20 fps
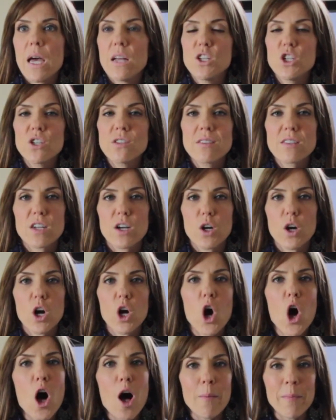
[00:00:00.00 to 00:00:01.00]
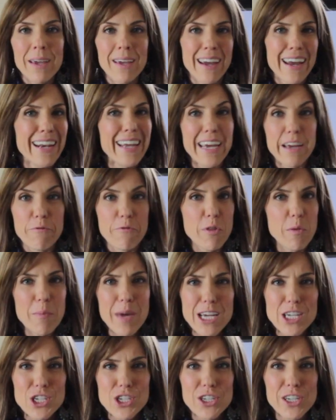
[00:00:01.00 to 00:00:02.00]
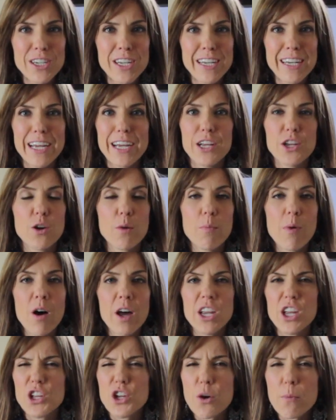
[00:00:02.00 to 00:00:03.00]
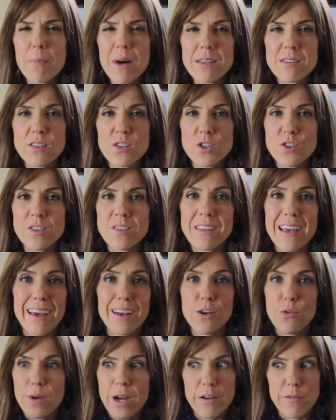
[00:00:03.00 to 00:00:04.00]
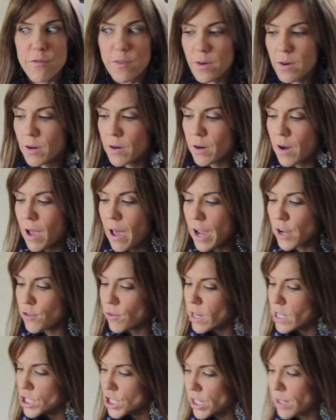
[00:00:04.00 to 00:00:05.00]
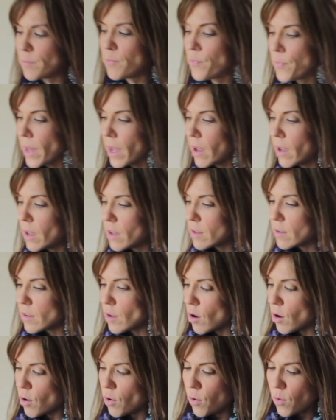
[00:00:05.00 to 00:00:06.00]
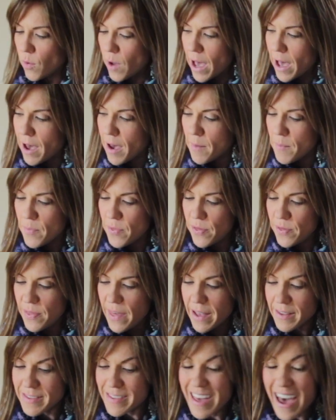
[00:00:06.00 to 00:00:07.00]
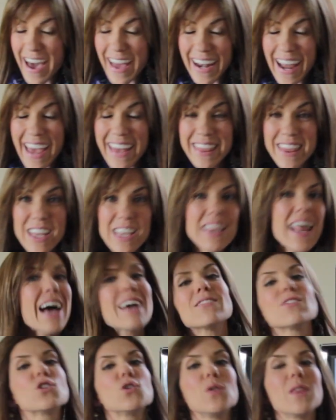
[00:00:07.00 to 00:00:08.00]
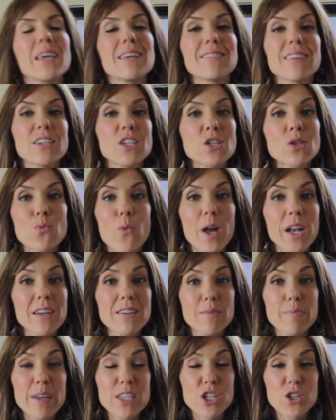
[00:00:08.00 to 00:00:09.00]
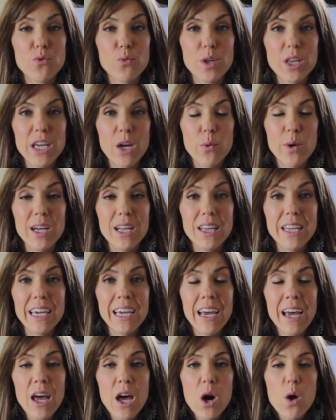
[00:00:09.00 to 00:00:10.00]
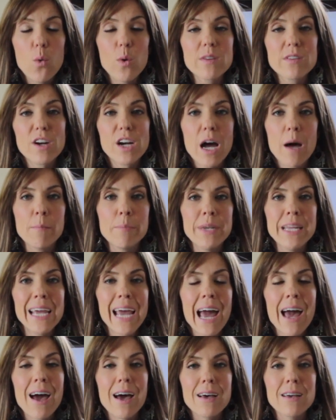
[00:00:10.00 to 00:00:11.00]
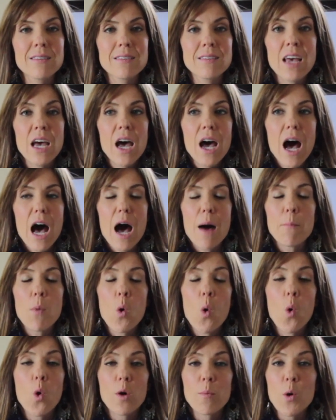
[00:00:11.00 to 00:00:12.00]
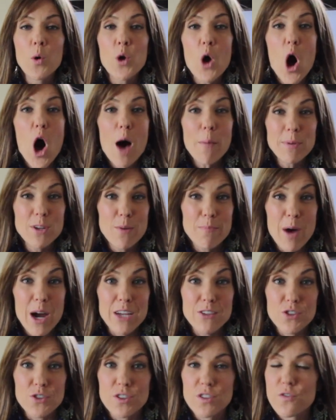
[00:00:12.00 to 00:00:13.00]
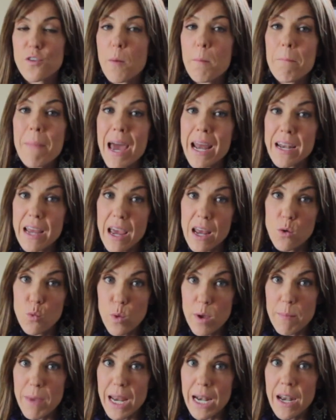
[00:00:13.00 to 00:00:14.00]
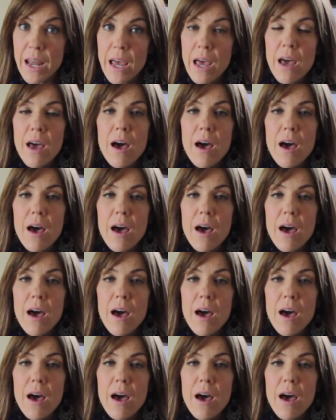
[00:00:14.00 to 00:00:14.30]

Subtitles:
just calming any inflammation in your body and your muscles, and great for hydration. So that's that. And the last two things I just wanted to mention really quickly was our company has hormone optimizers for men and women.